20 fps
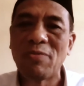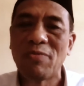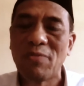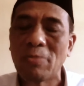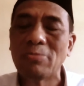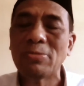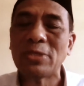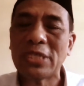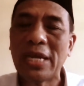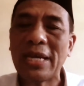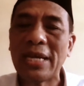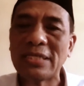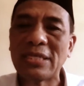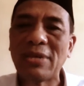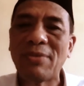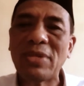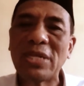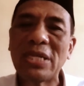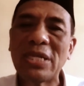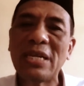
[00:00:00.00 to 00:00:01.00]
from
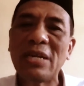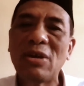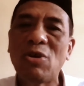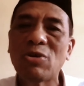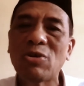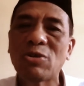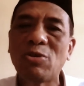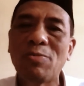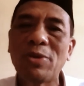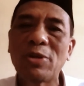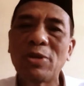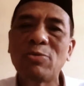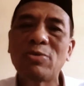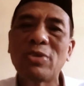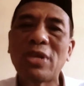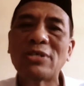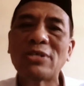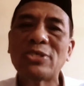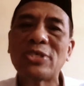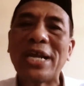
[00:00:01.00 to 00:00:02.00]
17 October
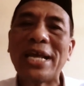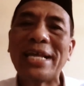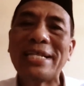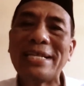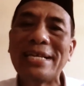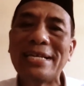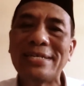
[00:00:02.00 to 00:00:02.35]
2019.